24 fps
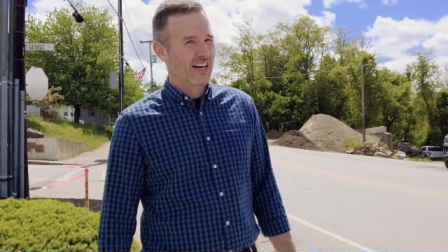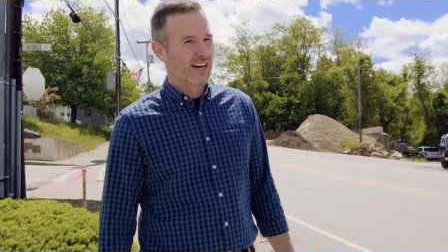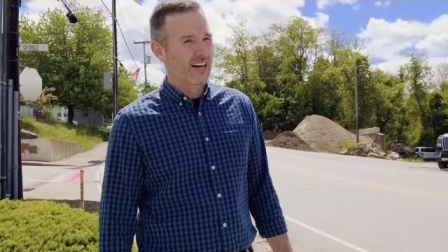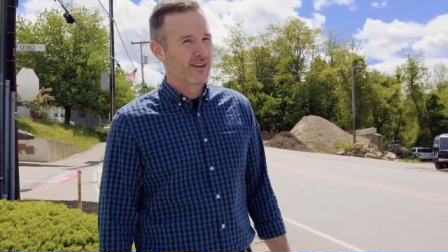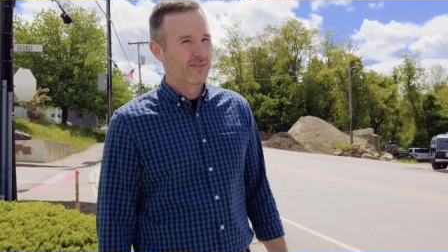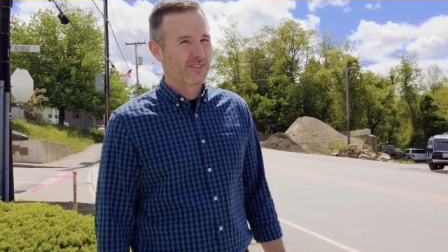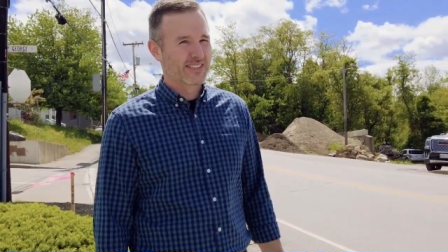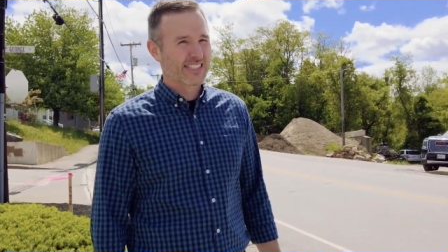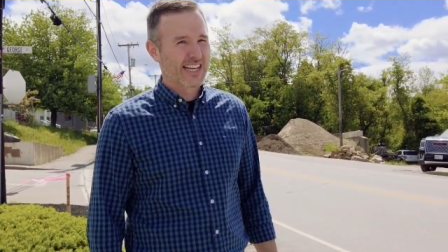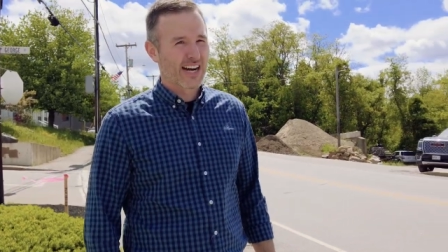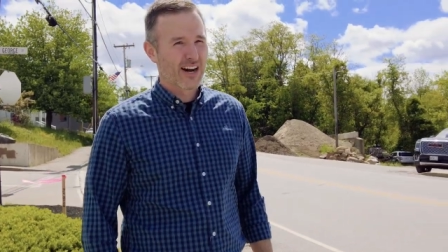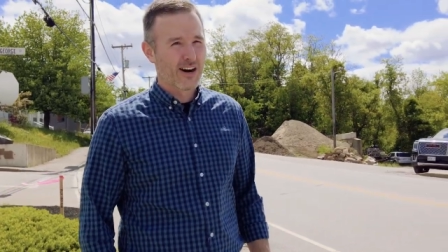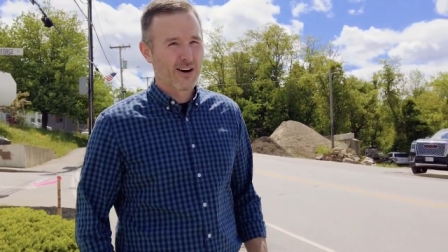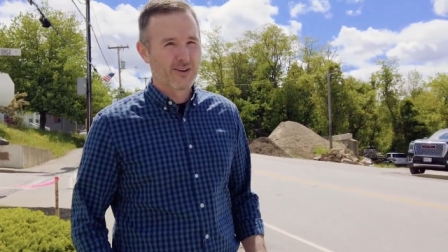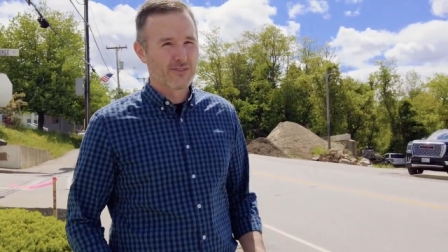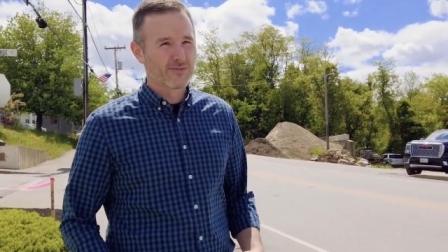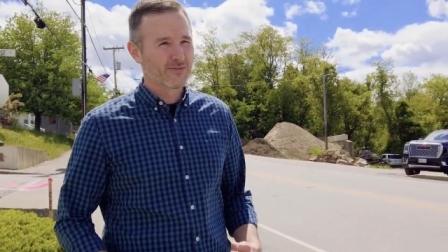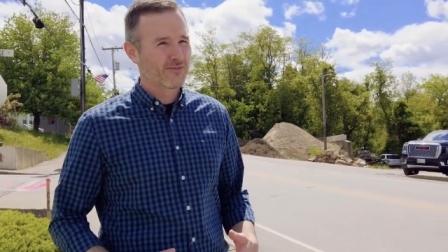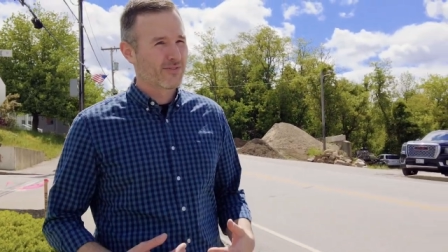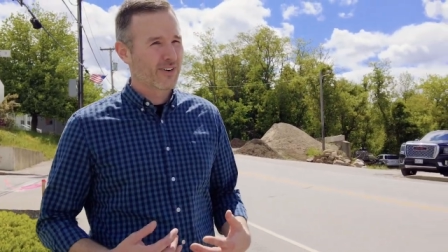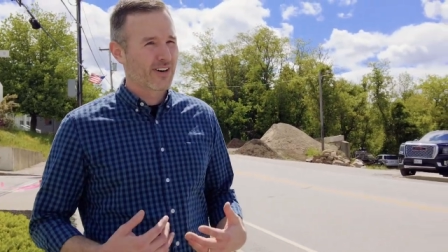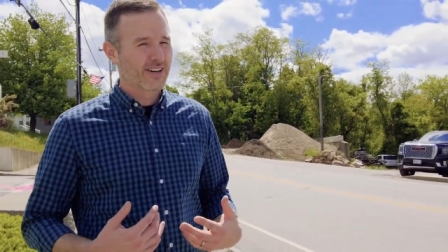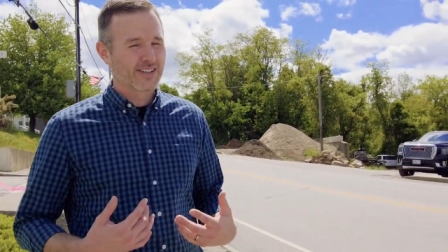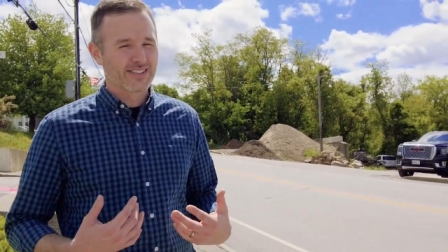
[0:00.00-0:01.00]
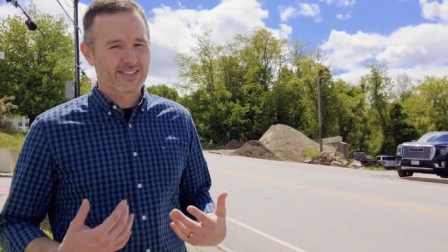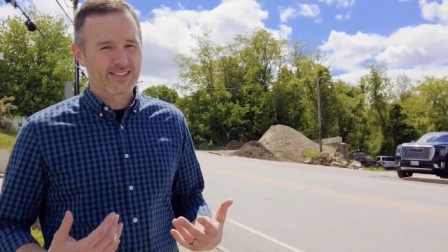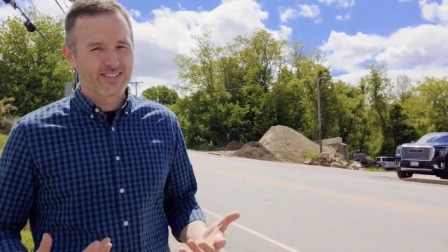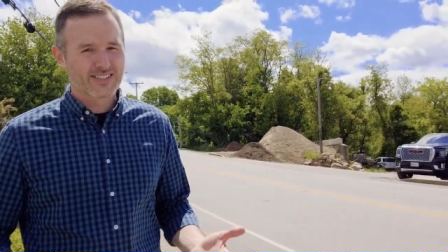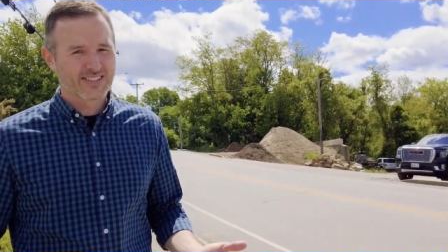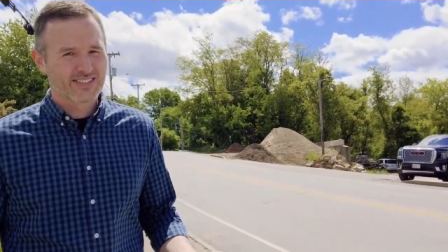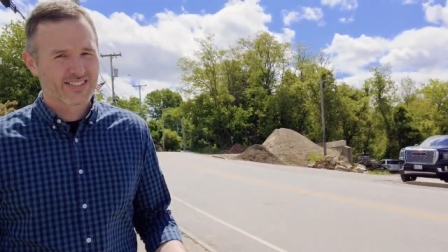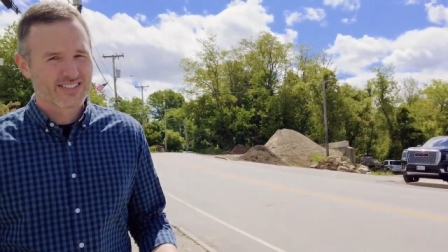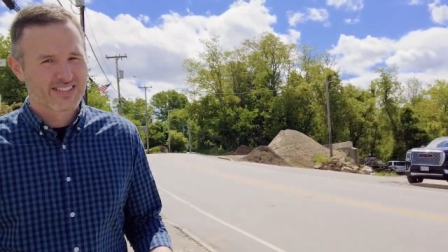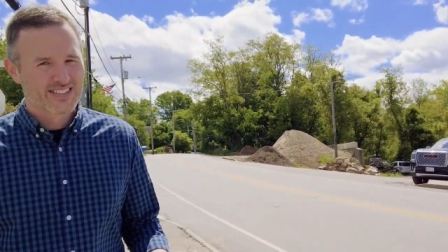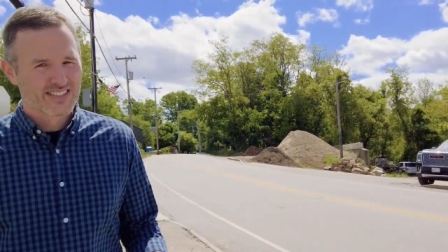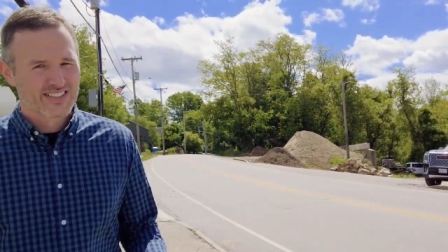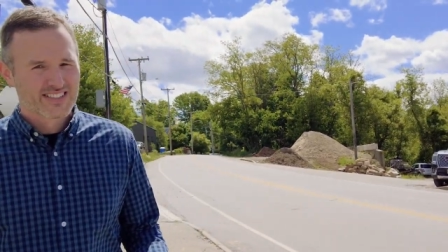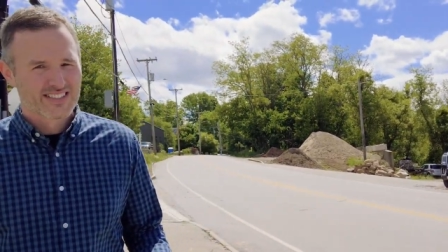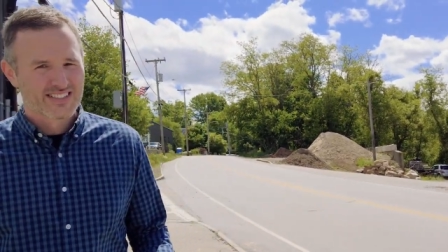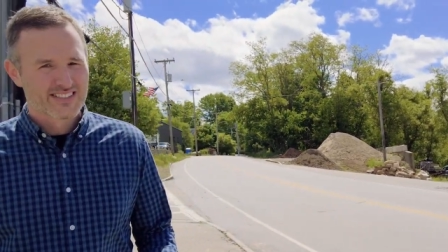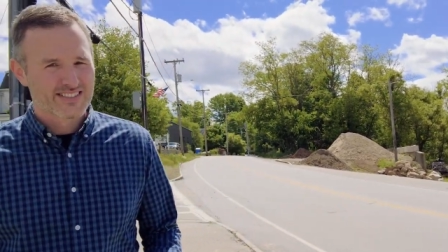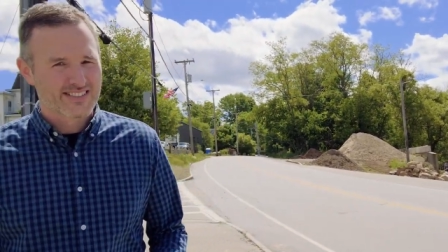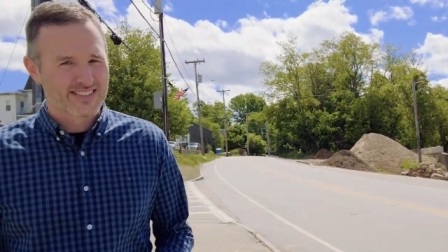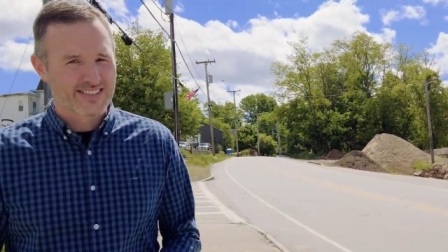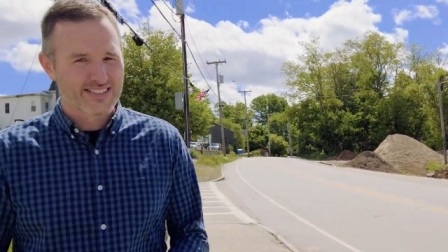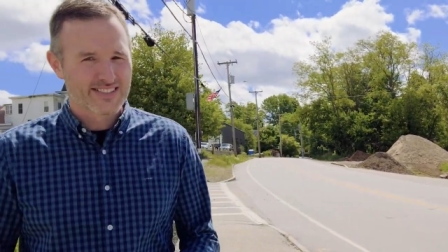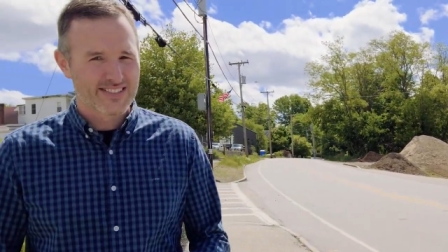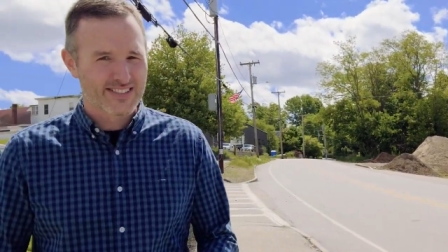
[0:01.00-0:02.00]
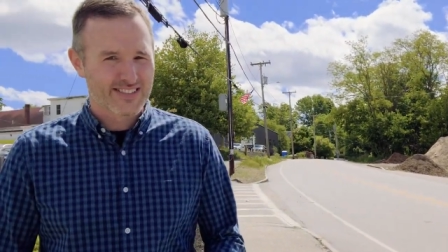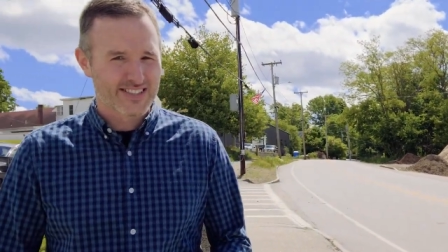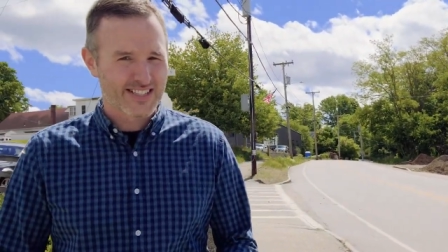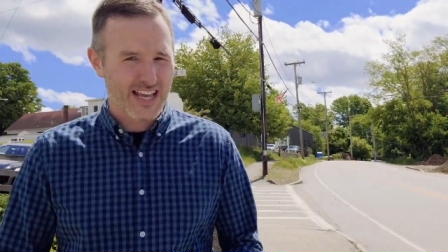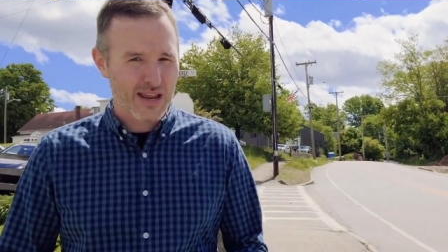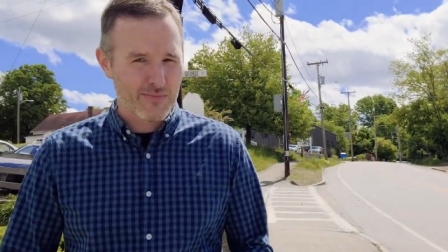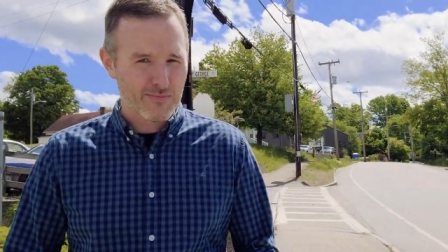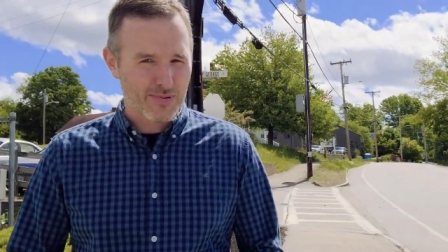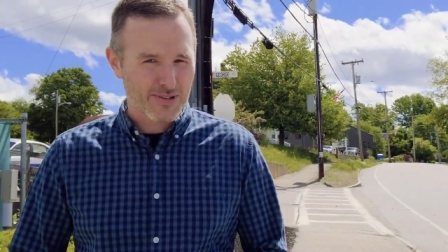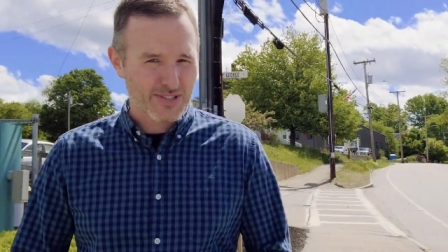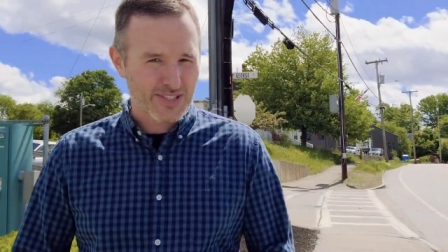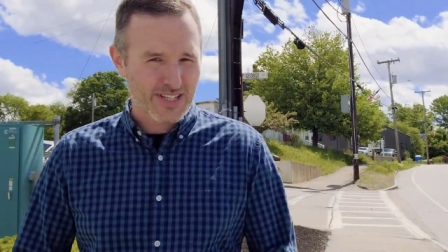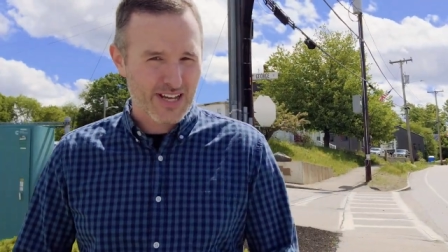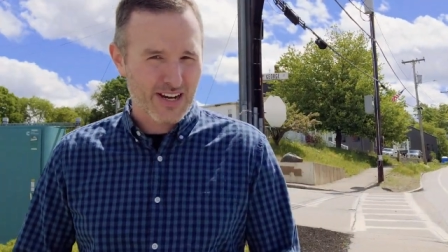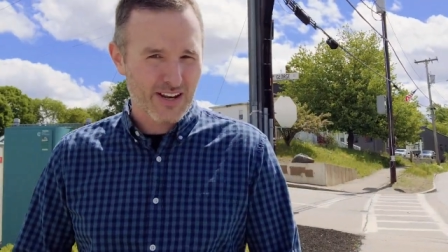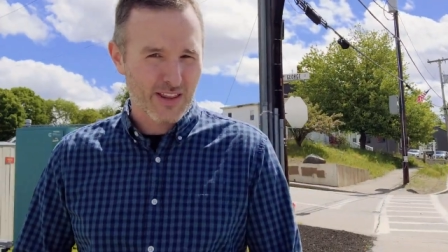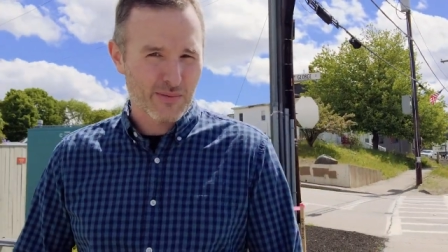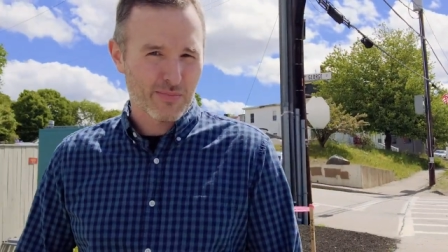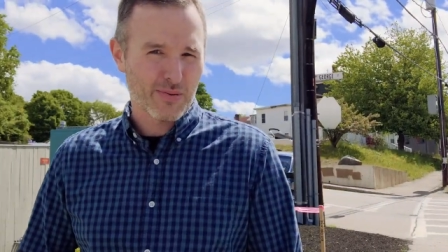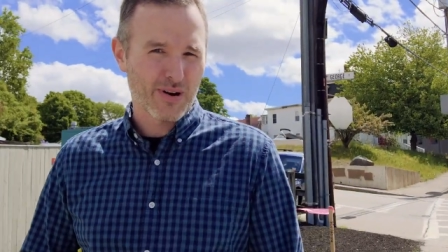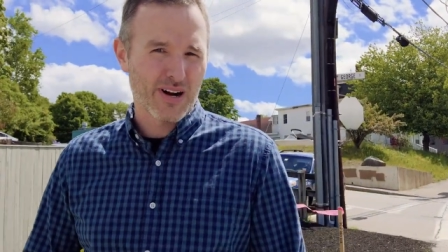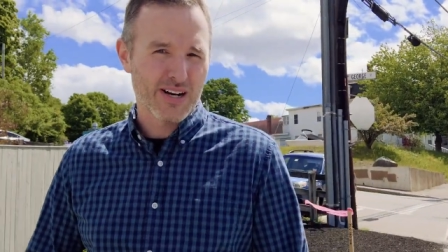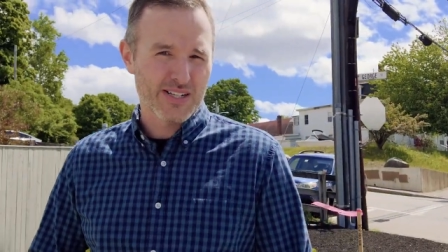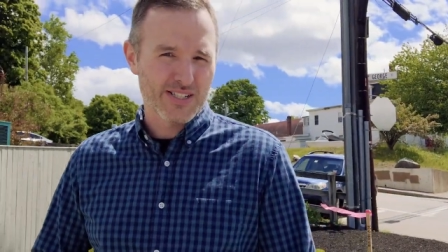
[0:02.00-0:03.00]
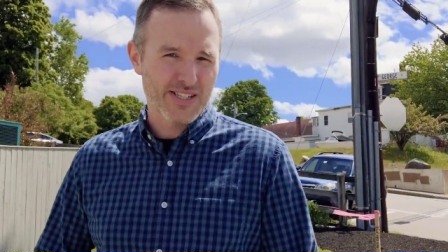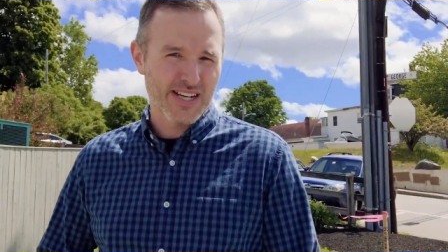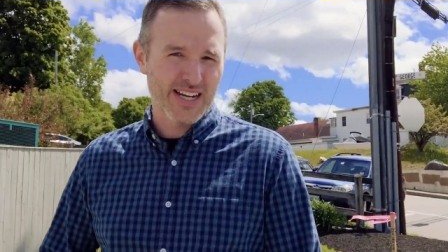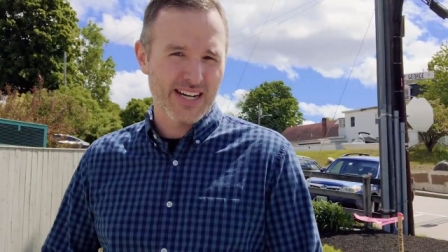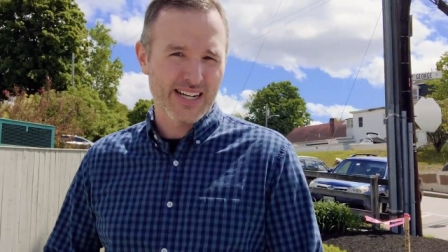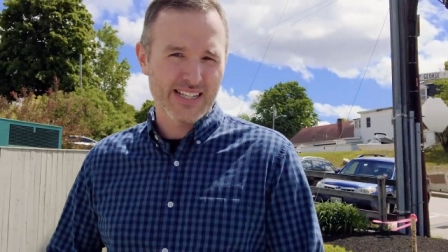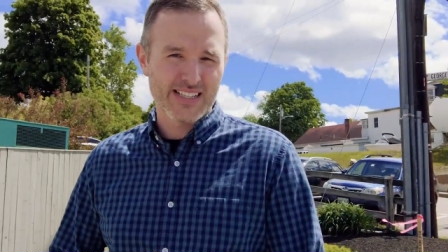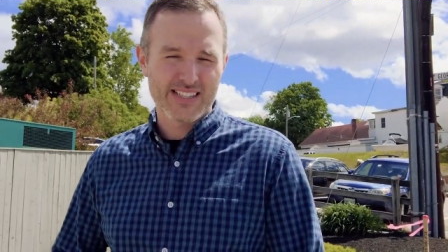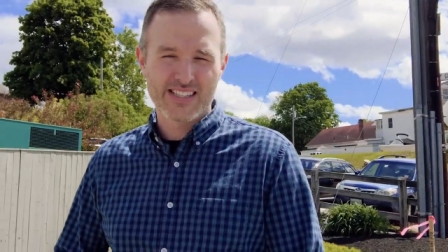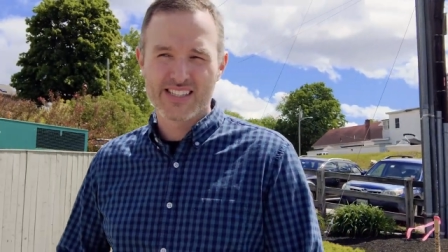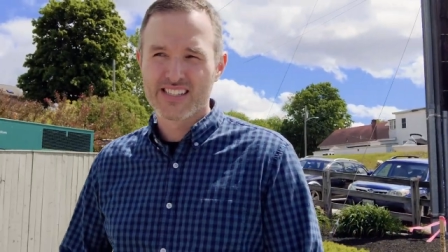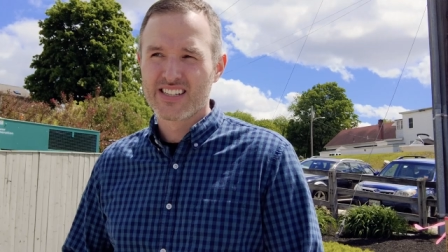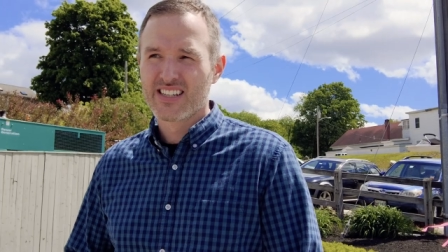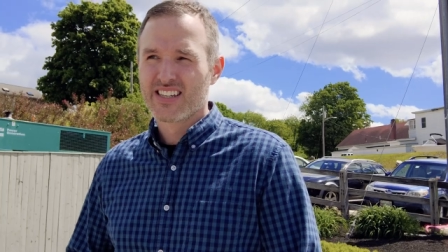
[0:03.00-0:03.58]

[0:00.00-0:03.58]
uh, the town times 10% of the project.